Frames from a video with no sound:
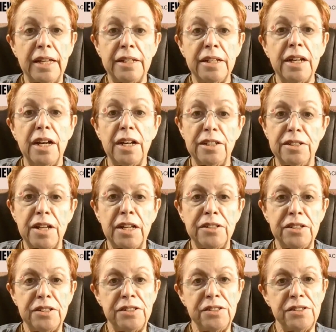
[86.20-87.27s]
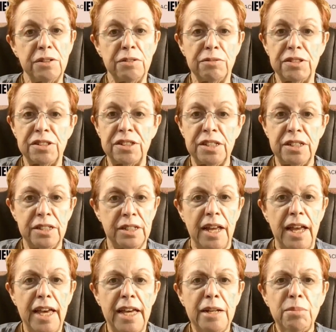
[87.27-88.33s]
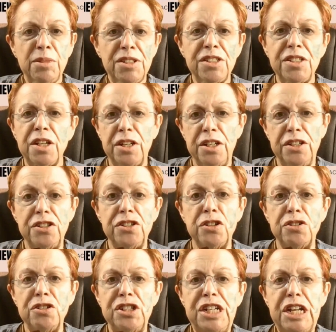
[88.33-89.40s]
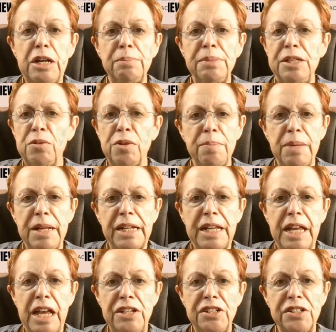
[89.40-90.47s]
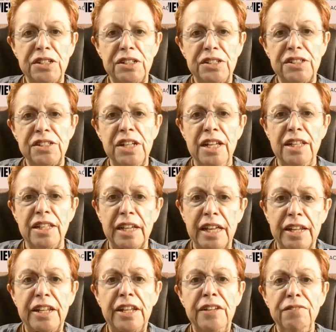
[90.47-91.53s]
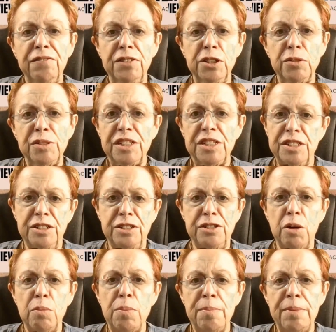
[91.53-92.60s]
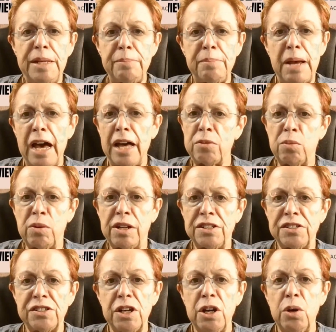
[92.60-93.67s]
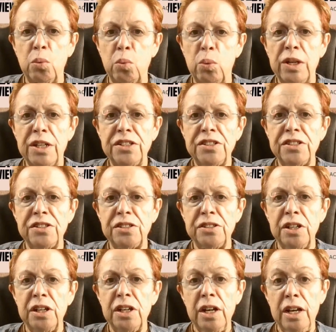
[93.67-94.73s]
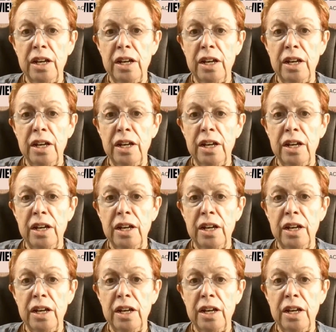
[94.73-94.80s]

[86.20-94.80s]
and attention zones. Animal studies show GLP 1 medications can influence the dopamine pathways, which